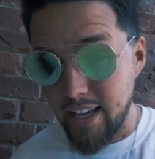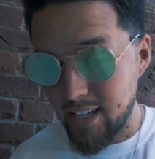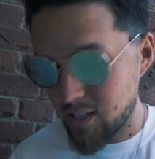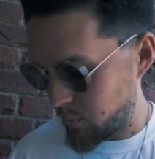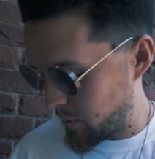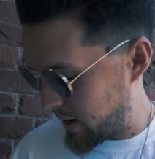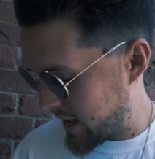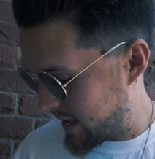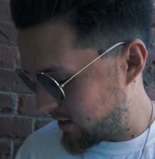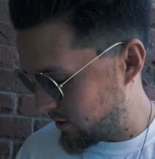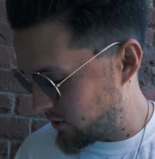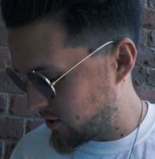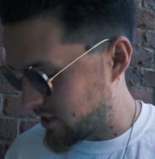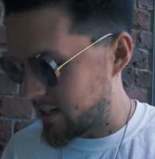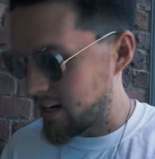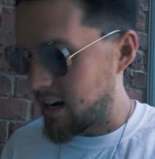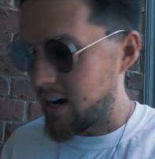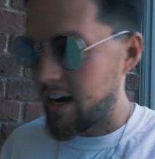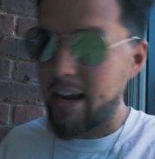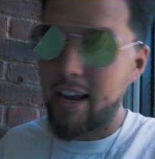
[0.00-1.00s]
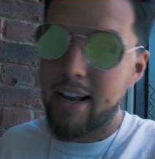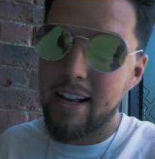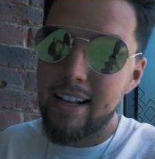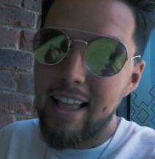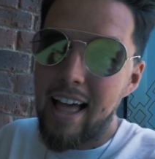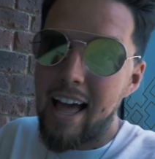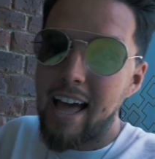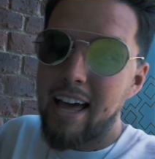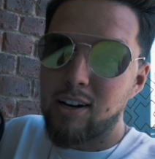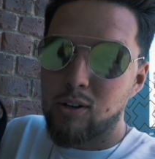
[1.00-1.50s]
is where Lucy and I
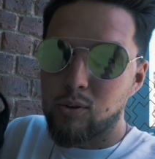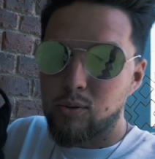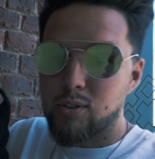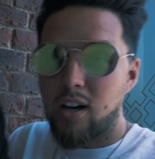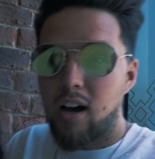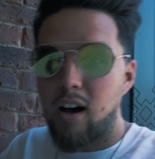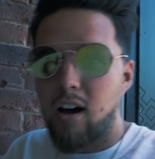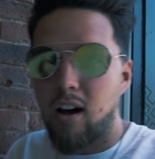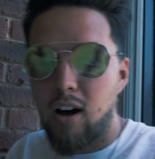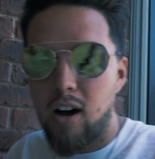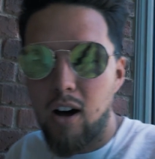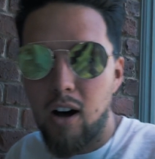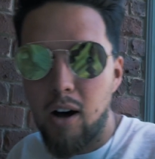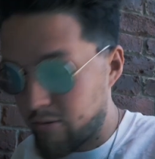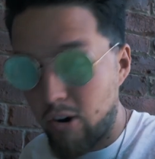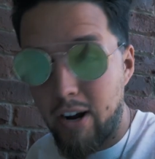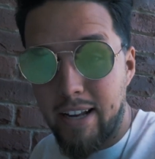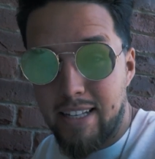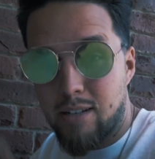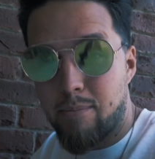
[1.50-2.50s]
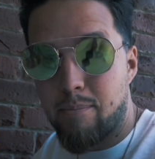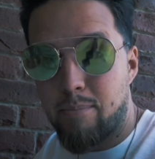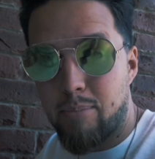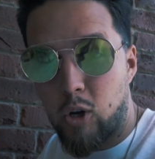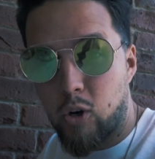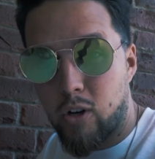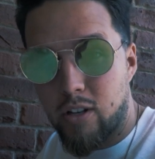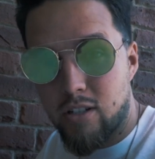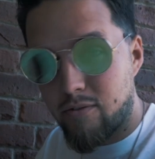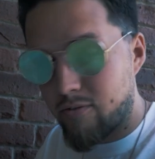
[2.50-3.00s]
held our Brighton
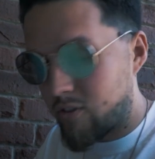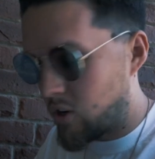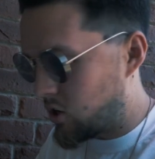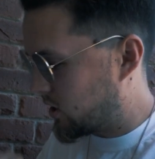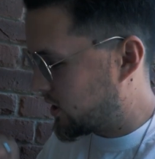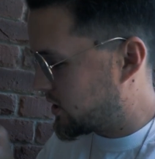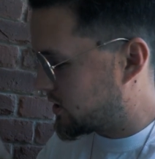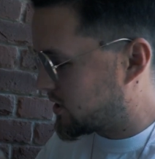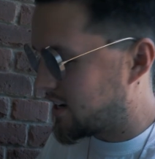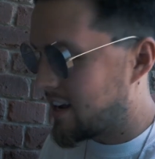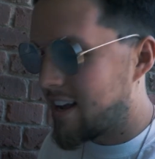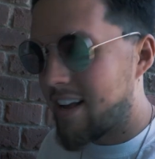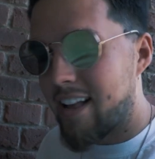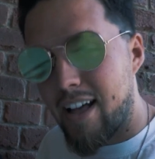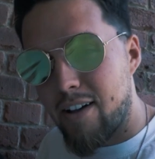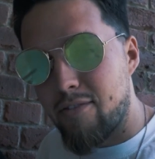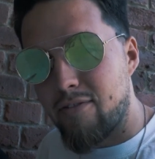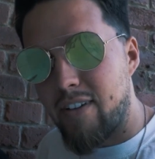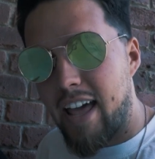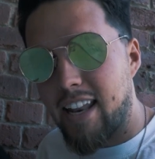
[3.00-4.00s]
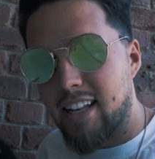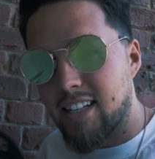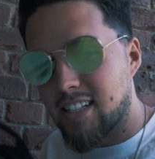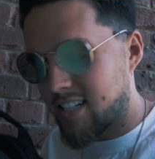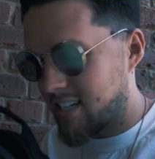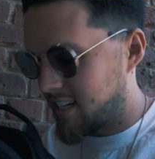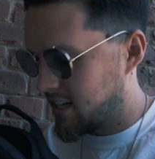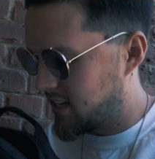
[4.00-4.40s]
Bloggers and Vloggers event.